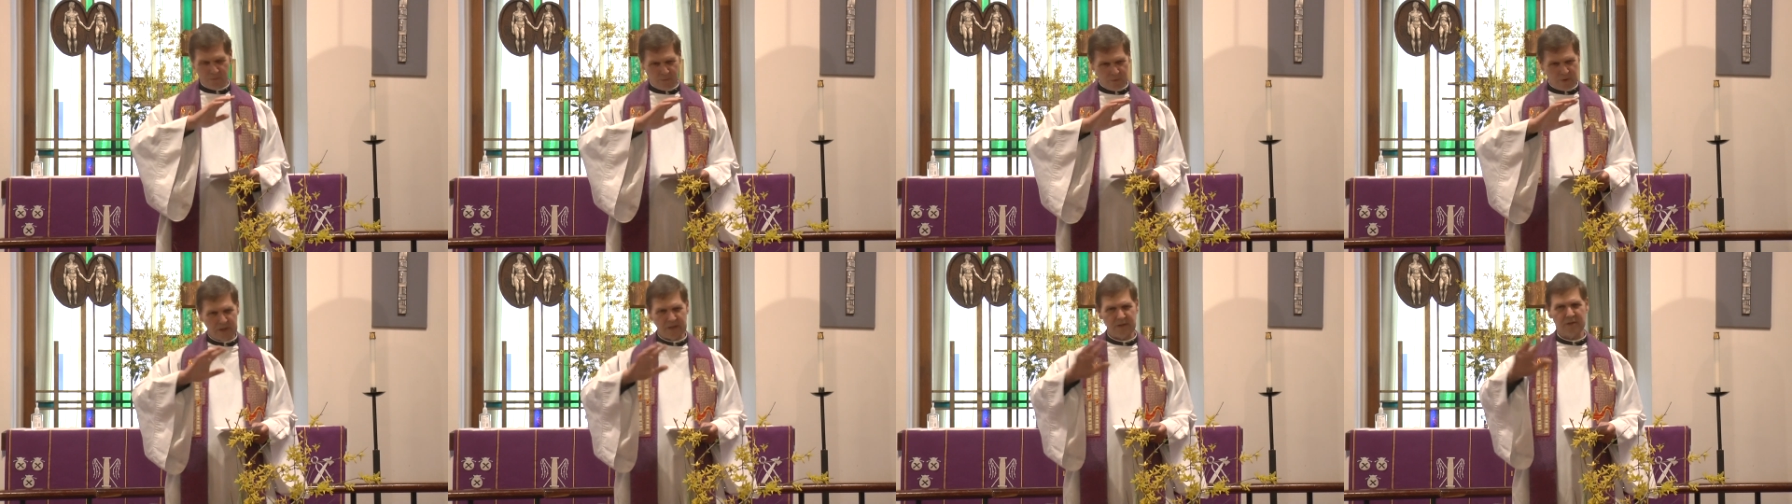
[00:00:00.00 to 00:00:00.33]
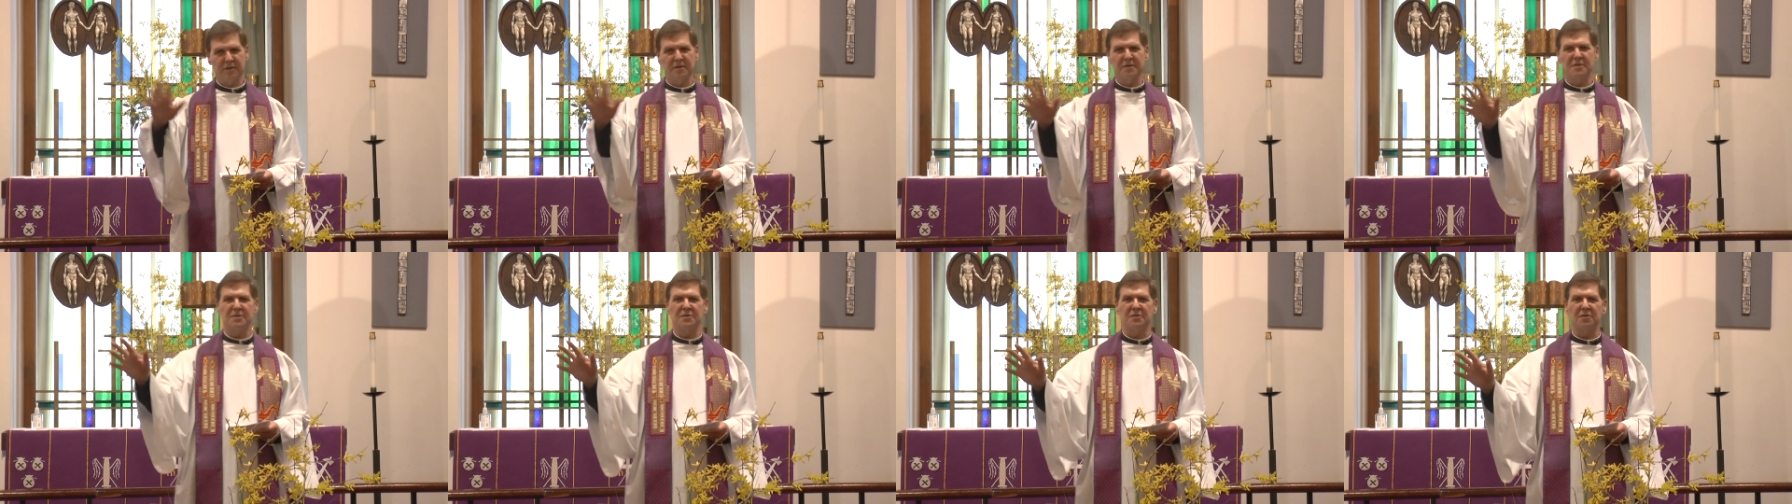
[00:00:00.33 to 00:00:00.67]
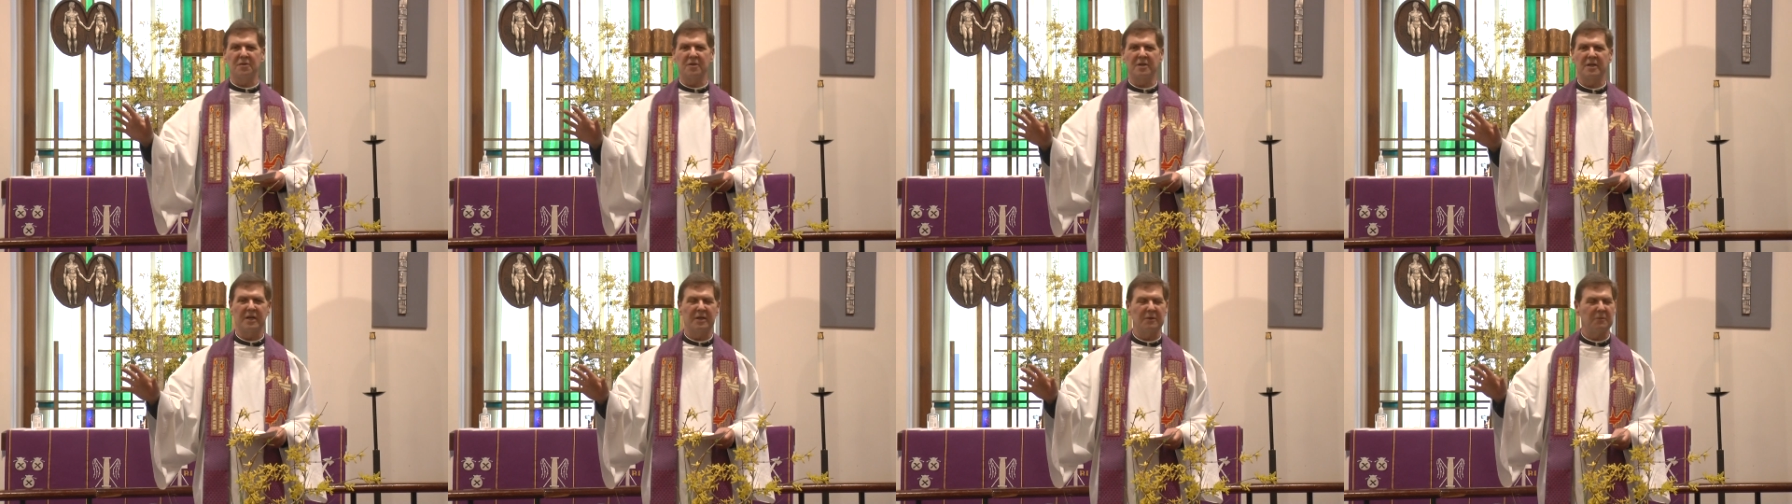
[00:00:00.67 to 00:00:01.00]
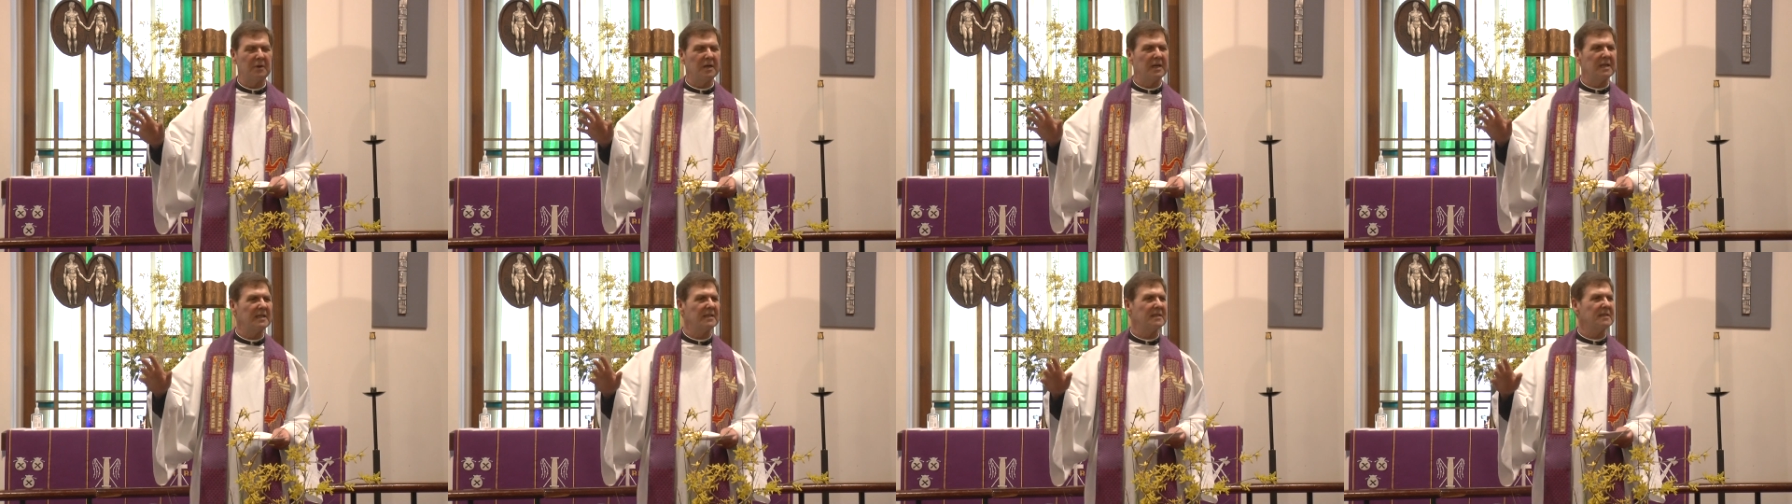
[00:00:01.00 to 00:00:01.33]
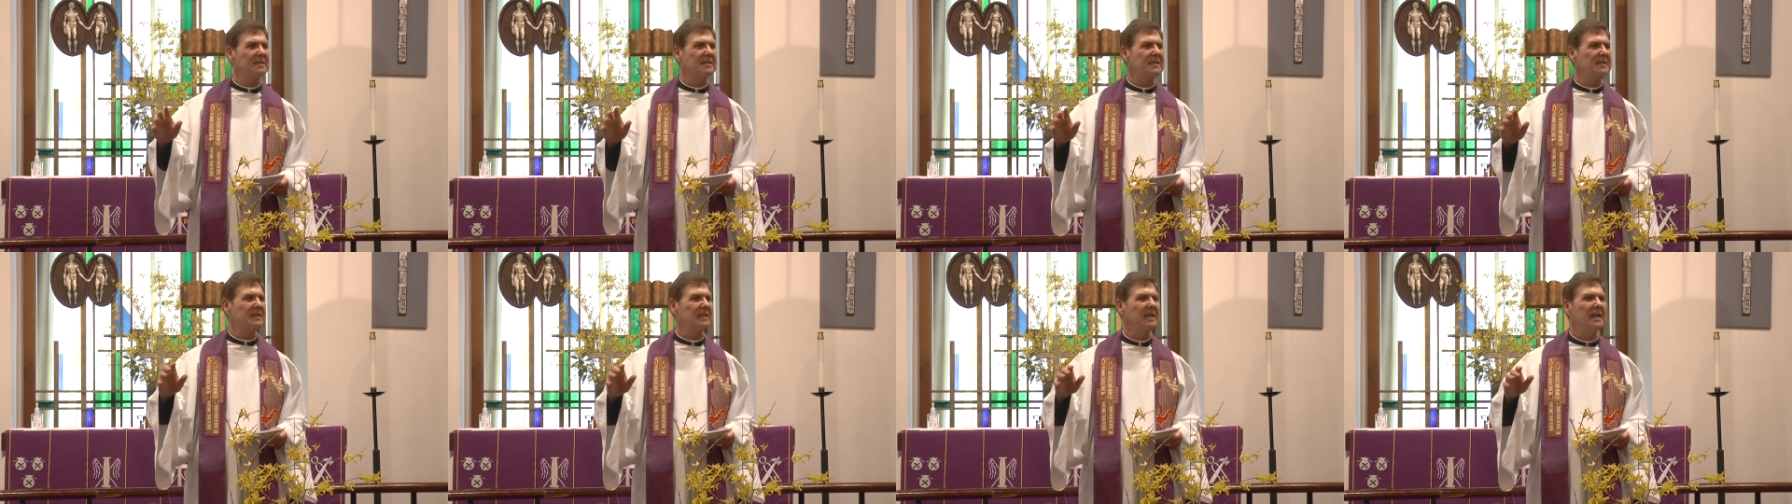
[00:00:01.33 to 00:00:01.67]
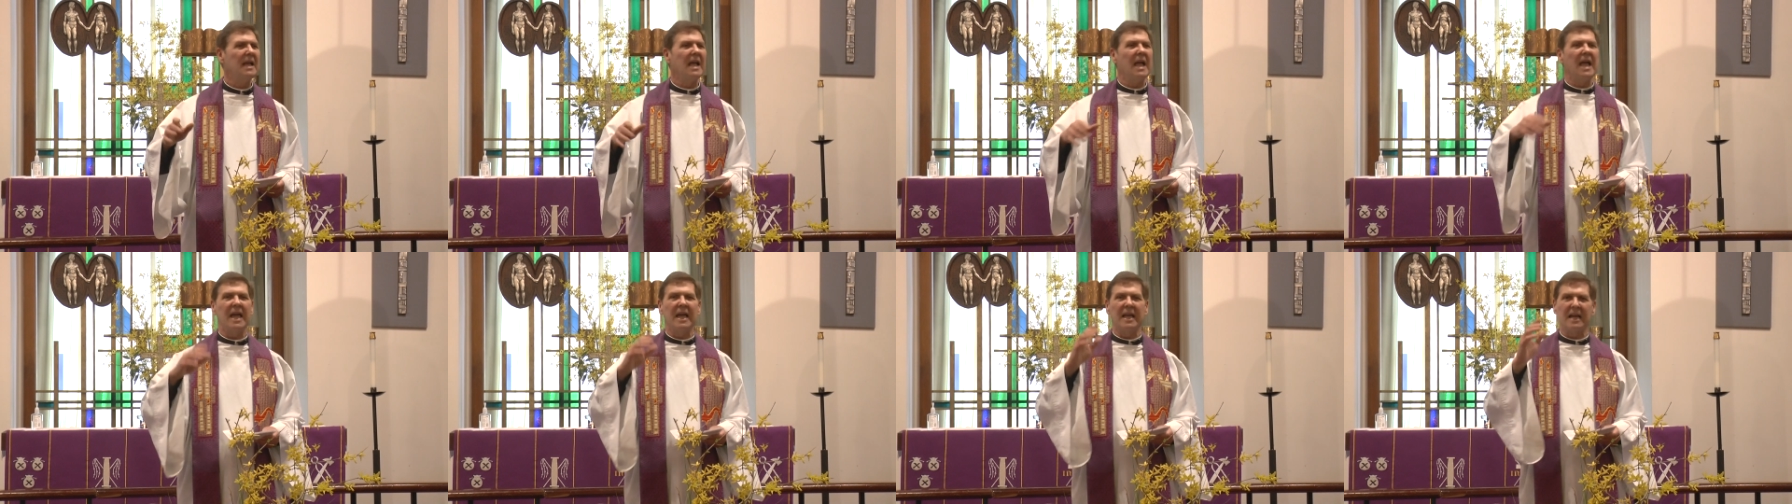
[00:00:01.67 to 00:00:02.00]
what her story was,
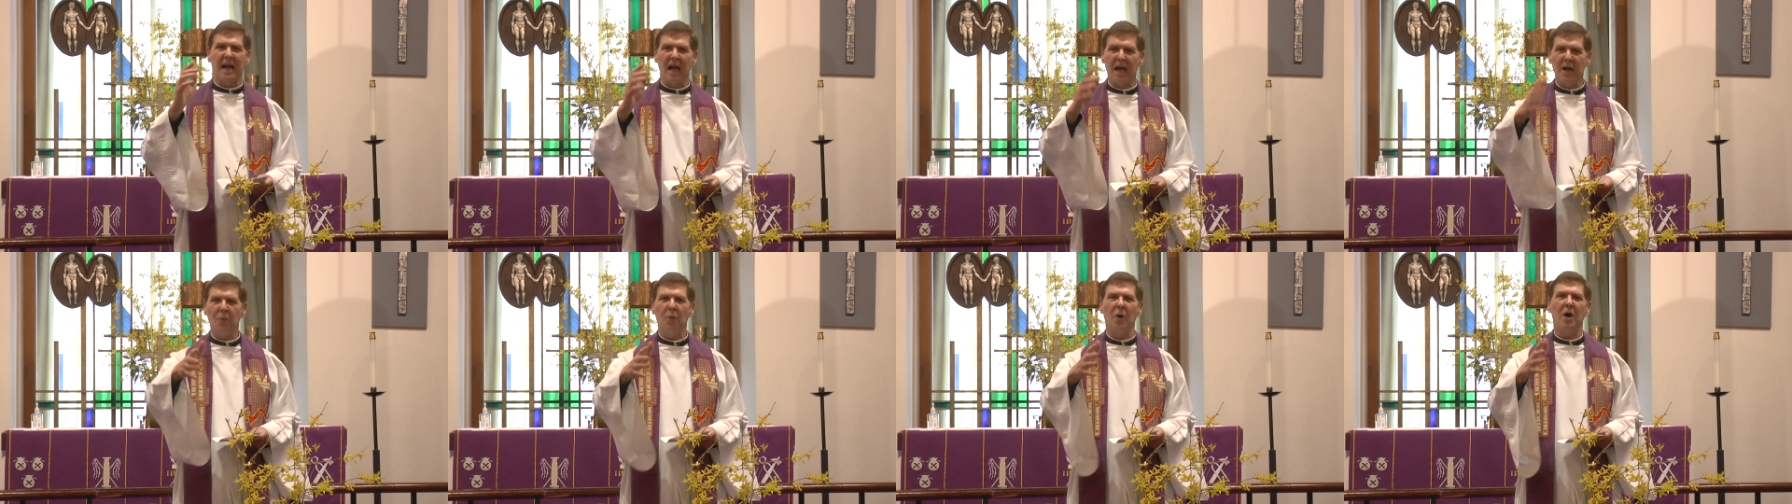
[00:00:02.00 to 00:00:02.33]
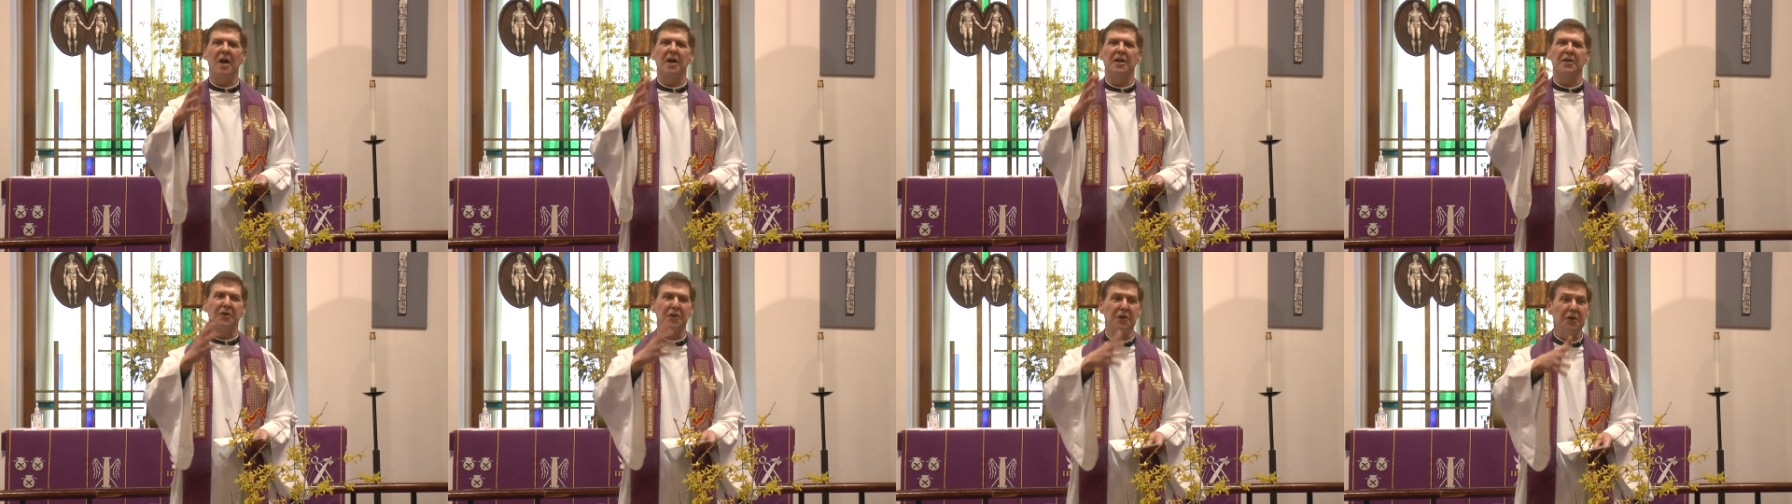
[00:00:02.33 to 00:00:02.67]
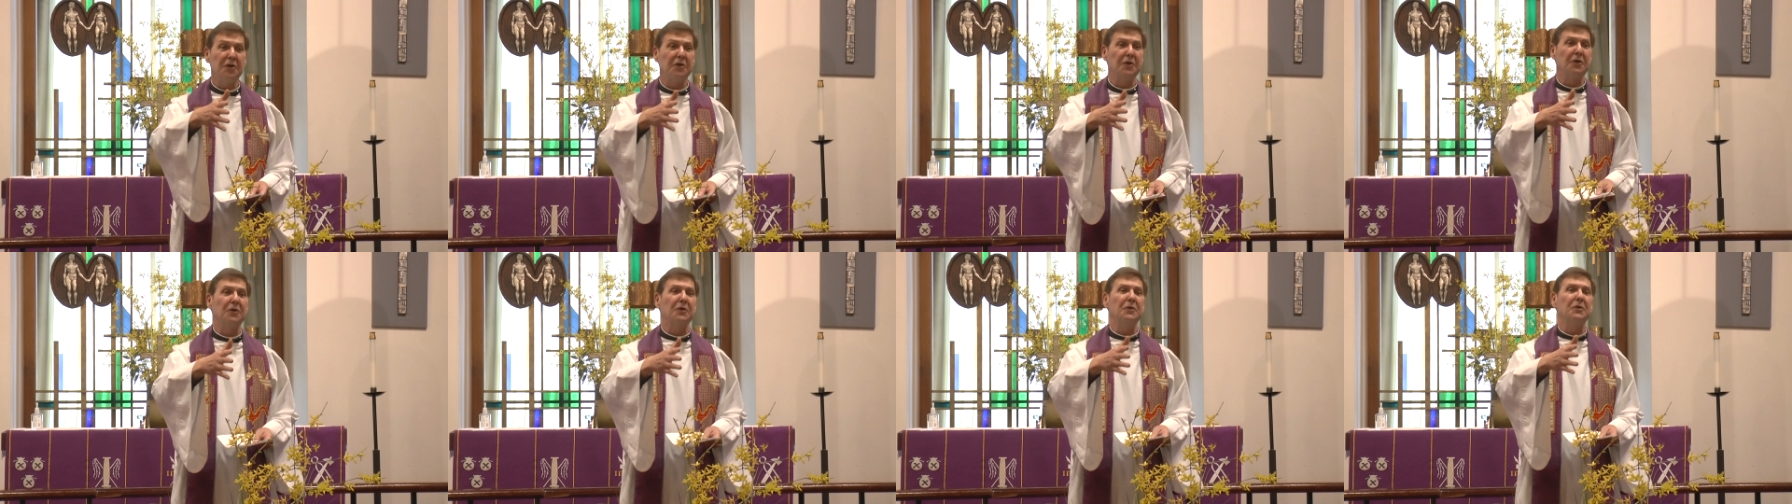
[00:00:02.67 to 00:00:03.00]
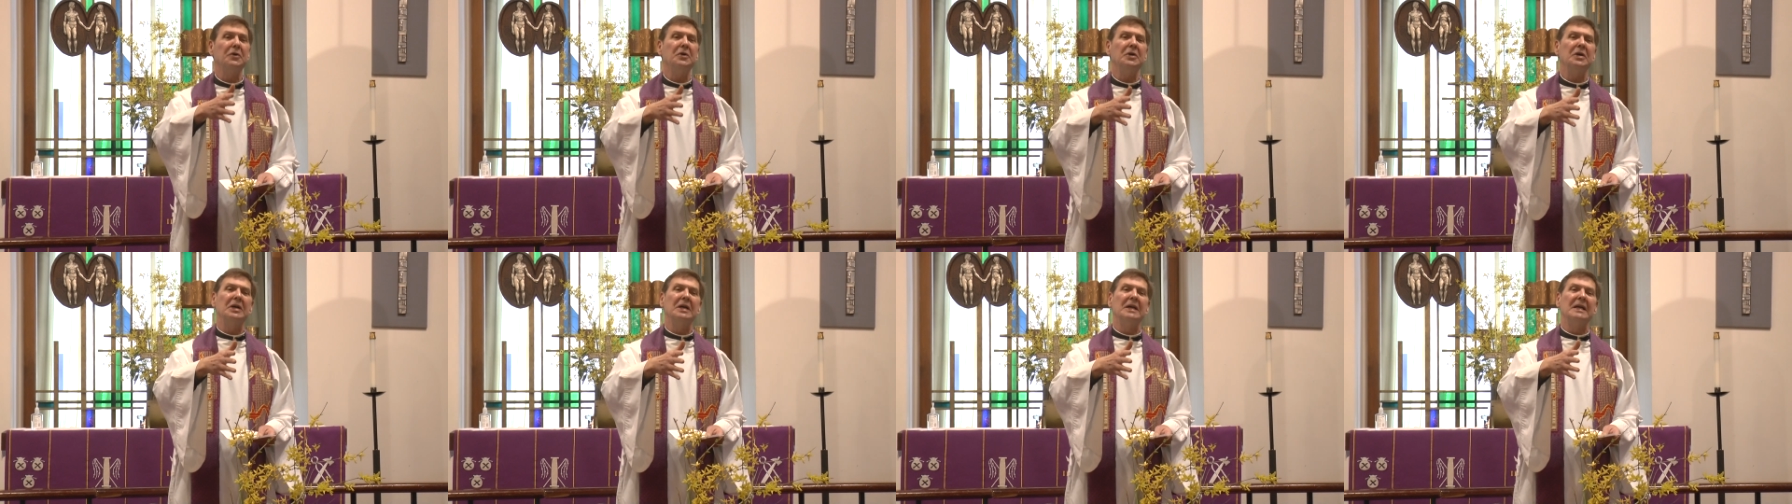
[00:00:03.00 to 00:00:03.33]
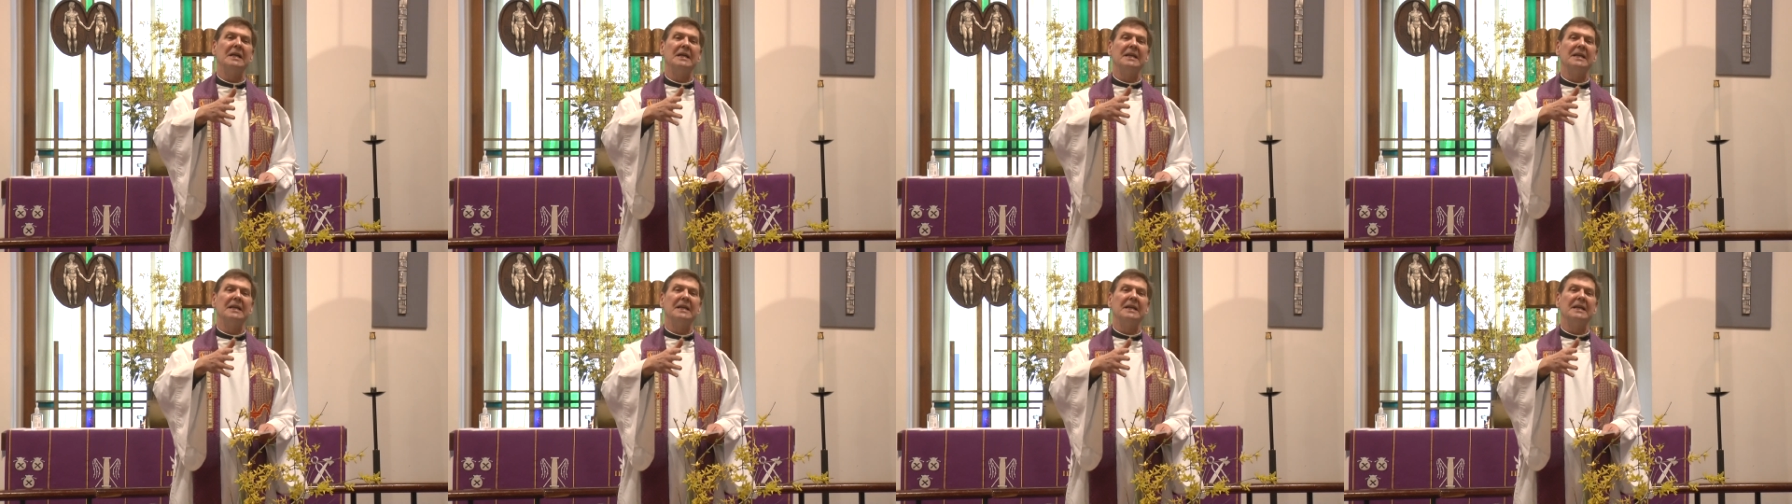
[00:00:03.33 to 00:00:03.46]
and I want you